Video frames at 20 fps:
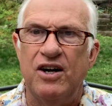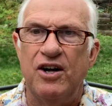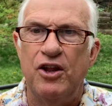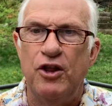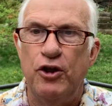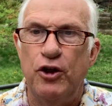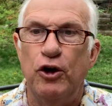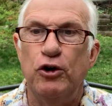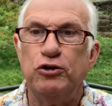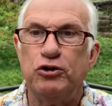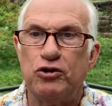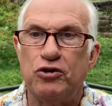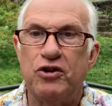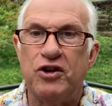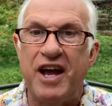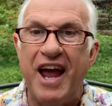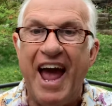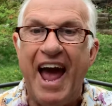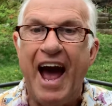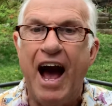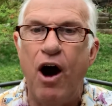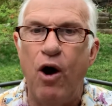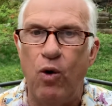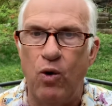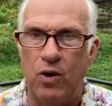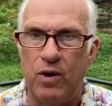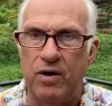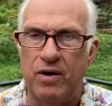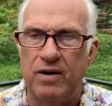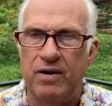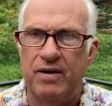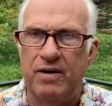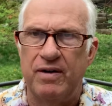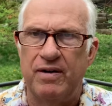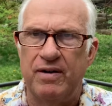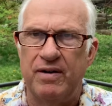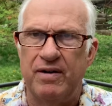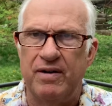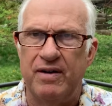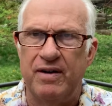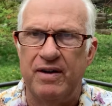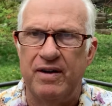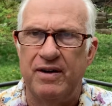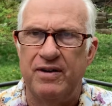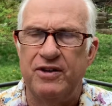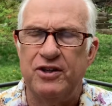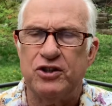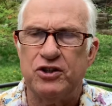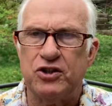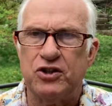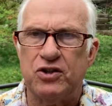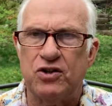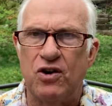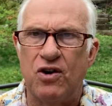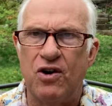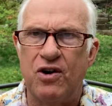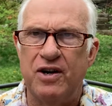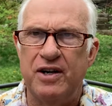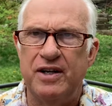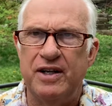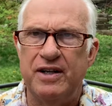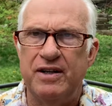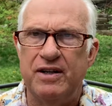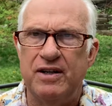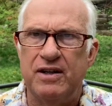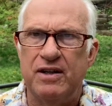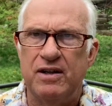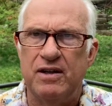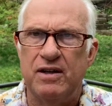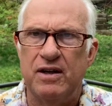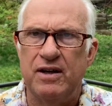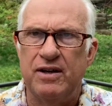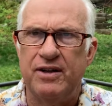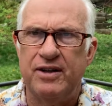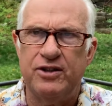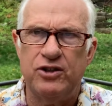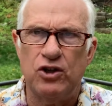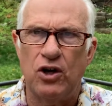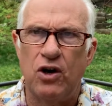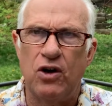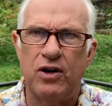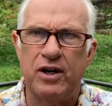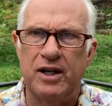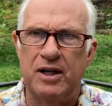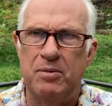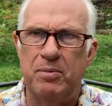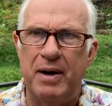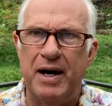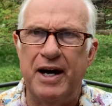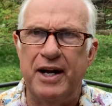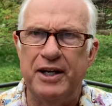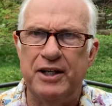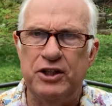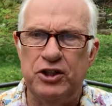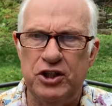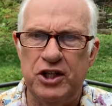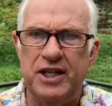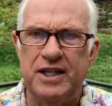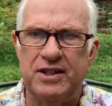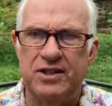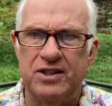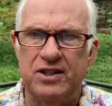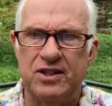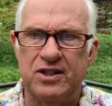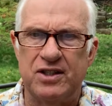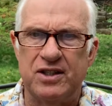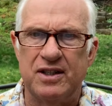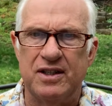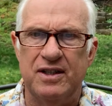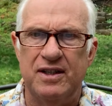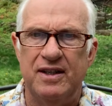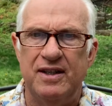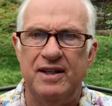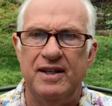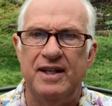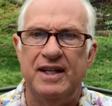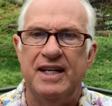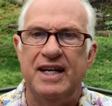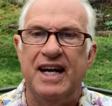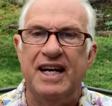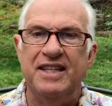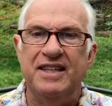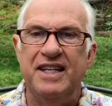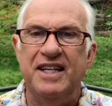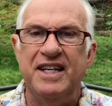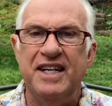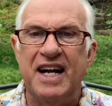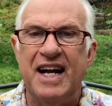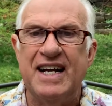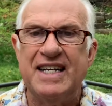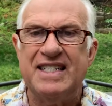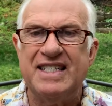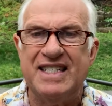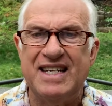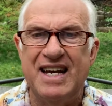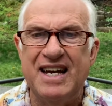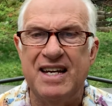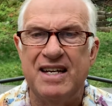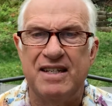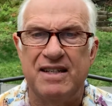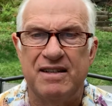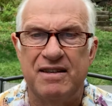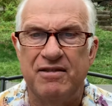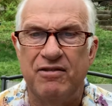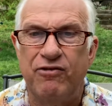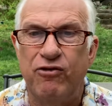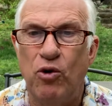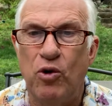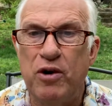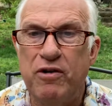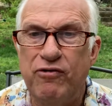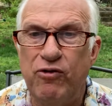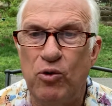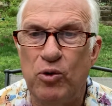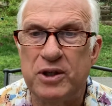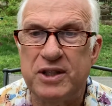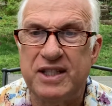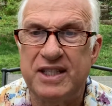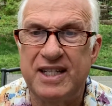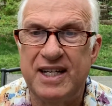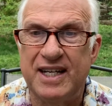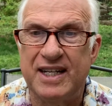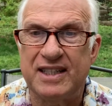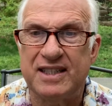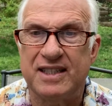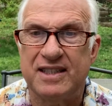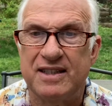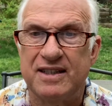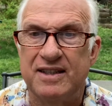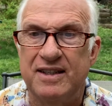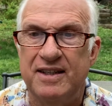those are the hour that started uh, talking about in Genesis. And then in Isaiah 44 6,